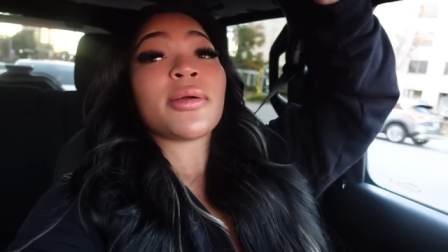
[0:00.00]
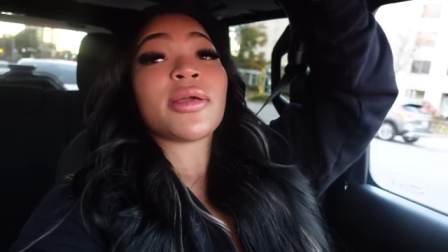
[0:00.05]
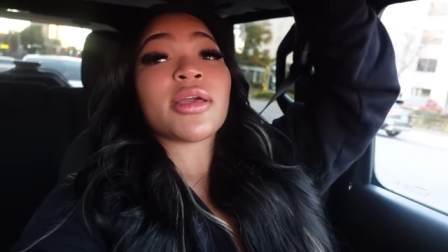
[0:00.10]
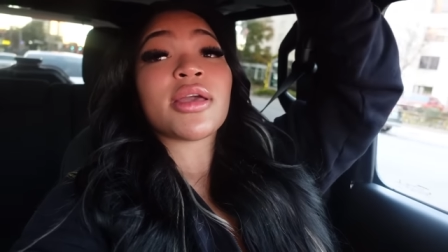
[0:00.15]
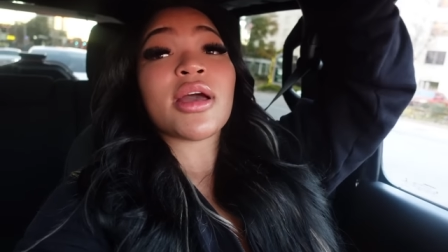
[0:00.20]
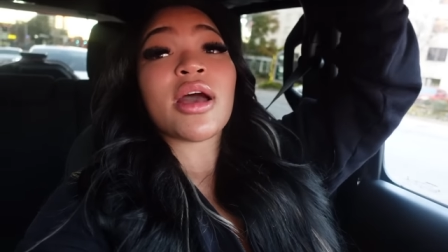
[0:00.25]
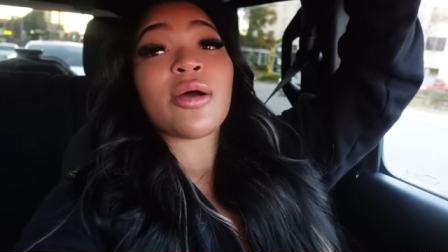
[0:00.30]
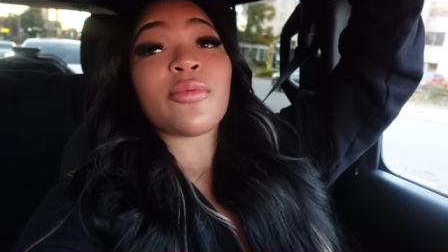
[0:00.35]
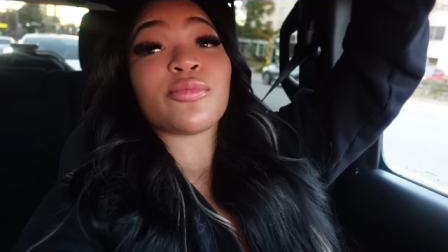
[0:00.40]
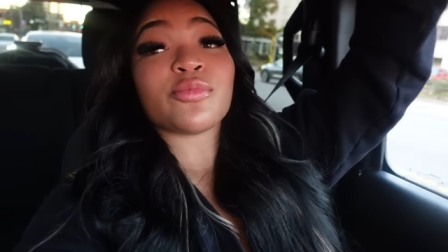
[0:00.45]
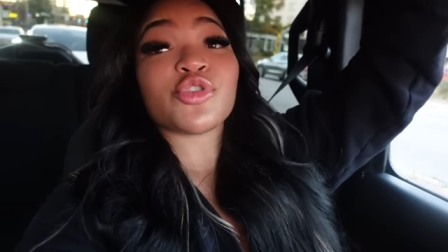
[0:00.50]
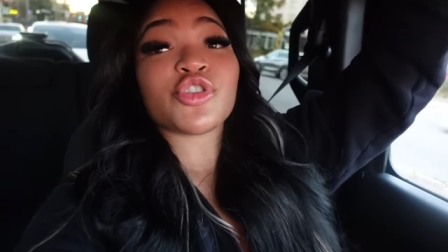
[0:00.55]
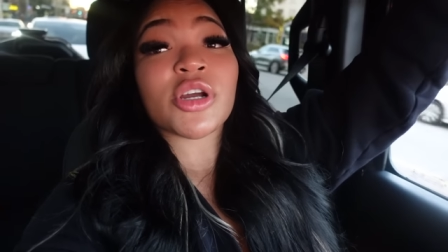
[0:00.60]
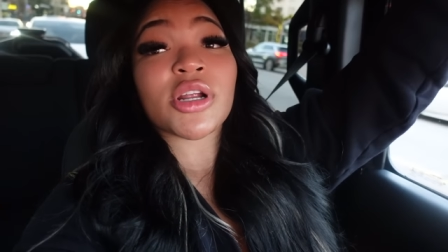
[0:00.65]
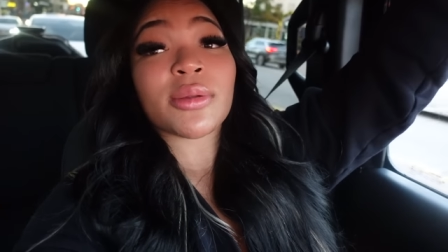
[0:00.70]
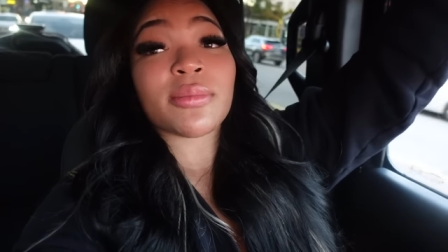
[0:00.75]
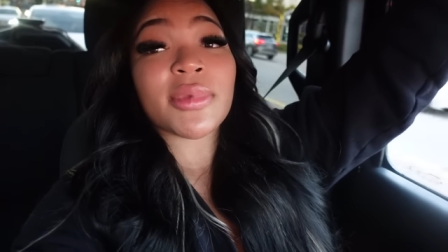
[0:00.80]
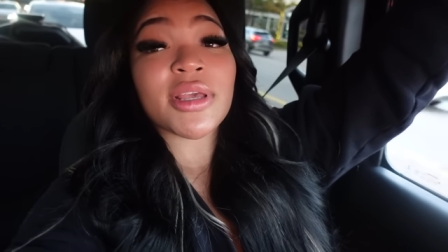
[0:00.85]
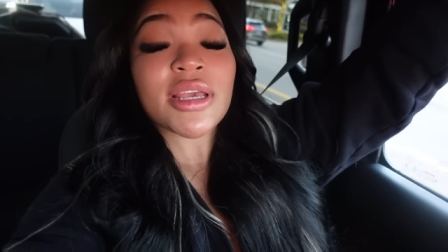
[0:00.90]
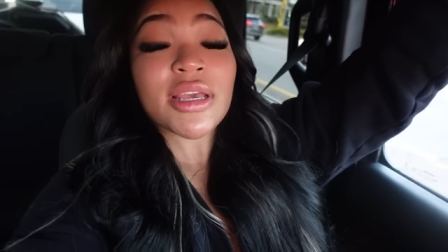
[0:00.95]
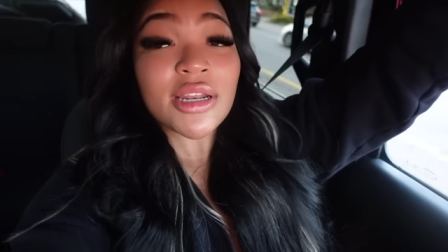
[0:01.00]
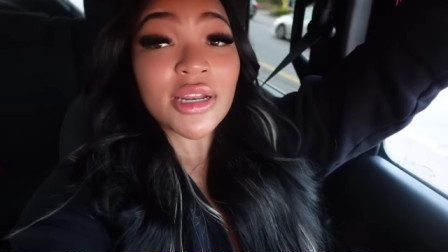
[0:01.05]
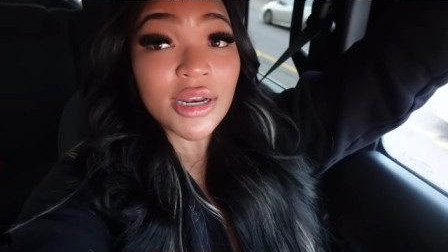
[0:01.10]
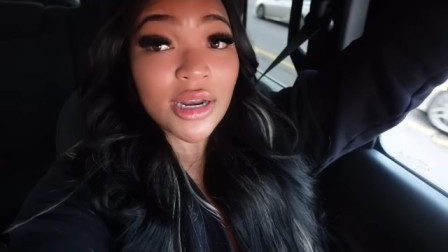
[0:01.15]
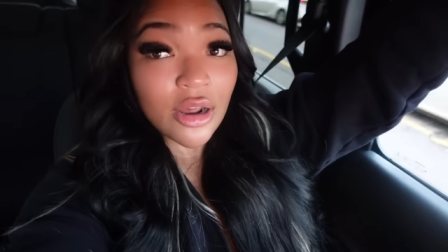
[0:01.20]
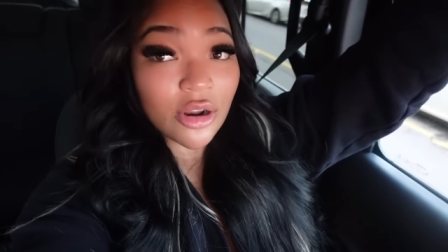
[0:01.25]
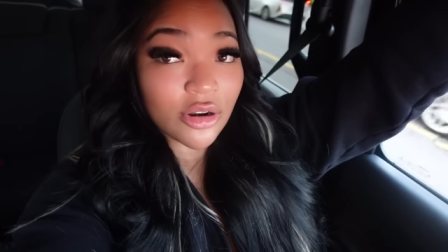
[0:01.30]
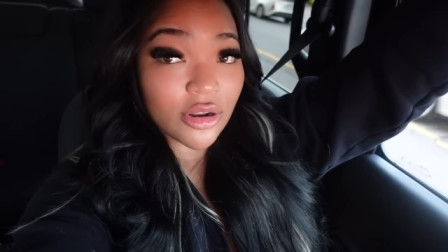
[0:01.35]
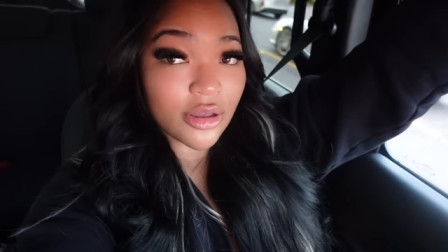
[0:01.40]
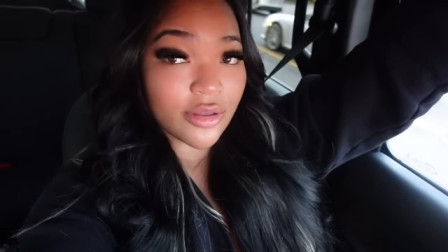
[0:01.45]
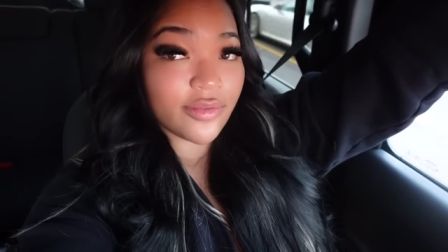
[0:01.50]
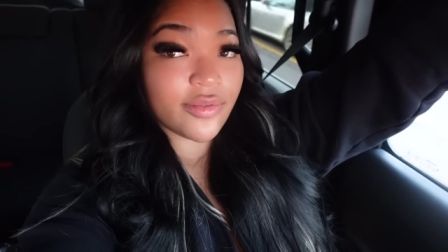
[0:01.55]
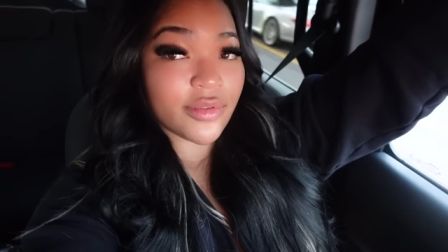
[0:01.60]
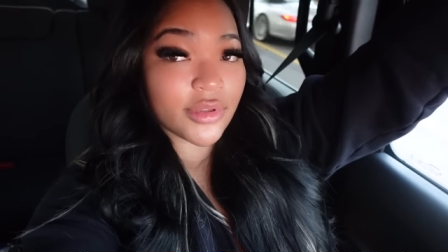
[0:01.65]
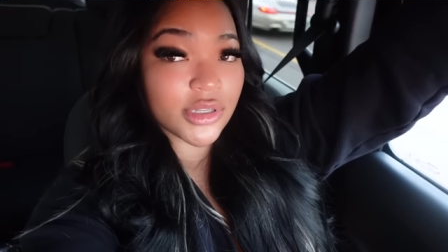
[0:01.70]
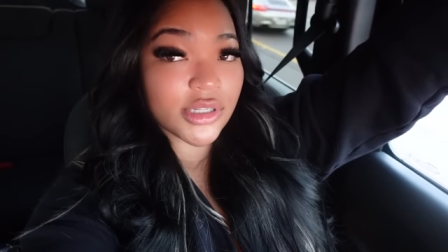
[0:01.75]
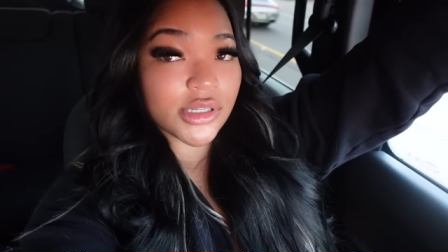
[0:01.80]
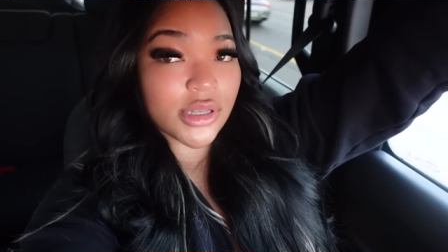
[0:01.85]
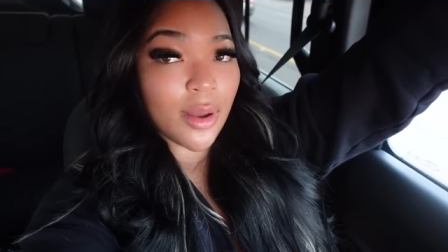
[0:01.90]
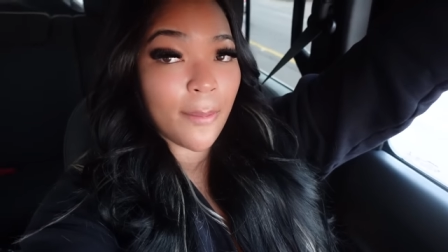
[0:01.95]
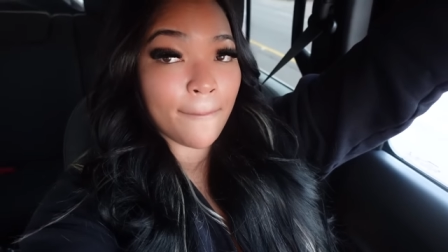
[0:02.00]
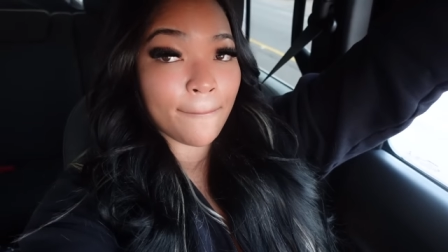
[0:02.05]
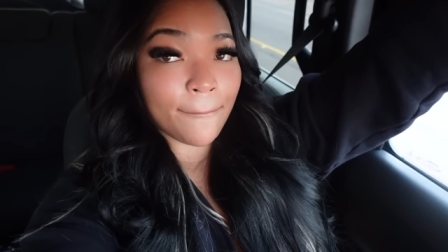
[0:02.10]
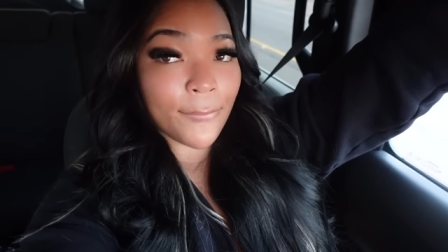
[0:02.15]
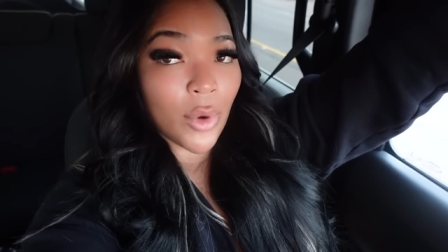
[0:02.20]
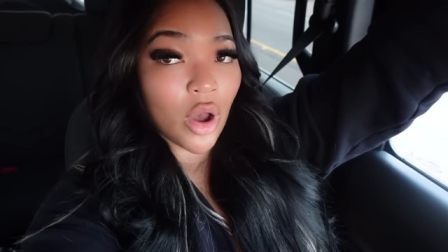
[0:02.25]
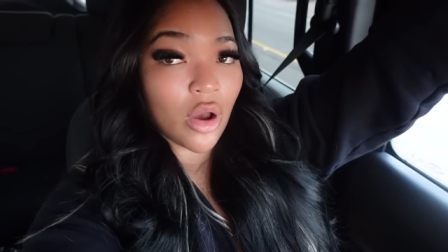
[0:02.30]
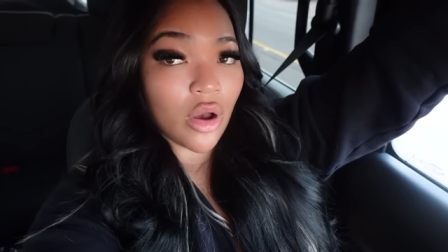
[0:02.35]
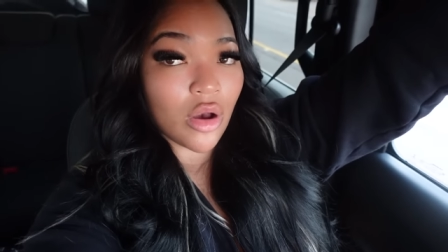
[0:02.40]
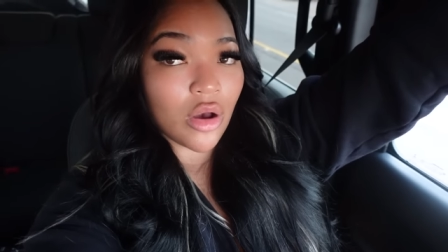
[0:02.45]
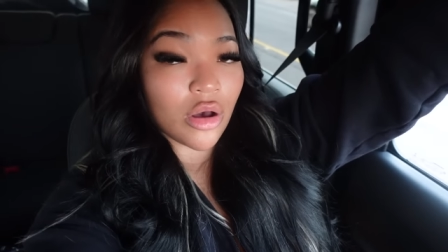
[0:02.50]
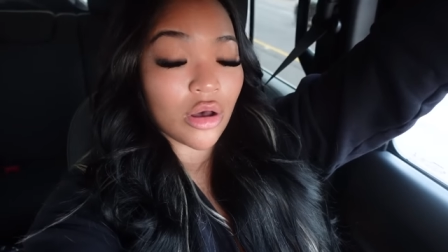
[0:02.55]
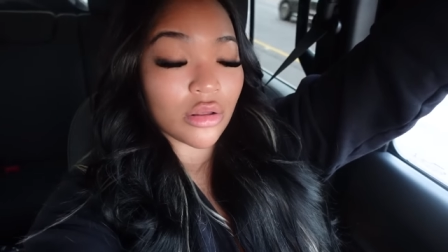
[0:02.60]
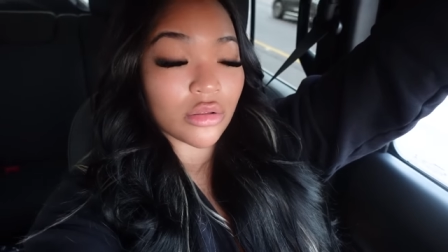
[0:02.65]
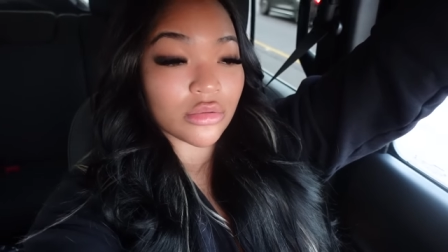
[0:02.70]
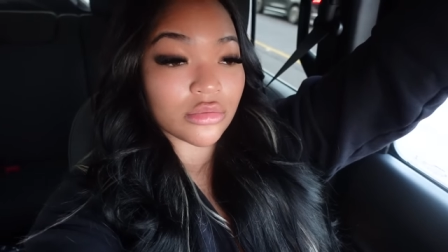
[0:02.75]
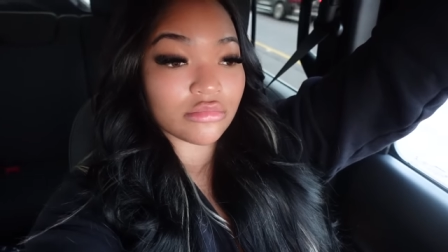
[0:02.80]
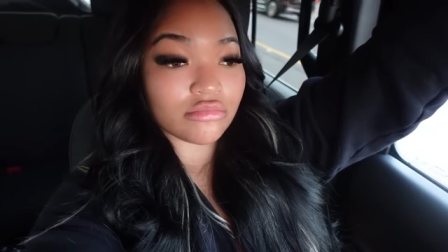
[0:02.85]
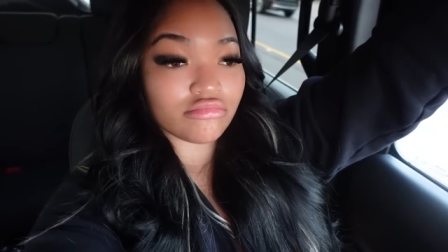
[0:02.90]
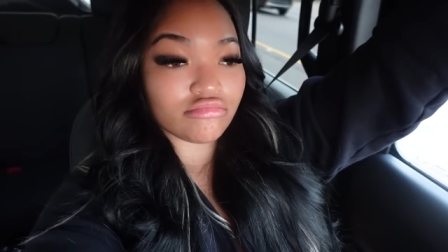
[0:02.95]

but yeah, I'm trying to be in and out of this mall.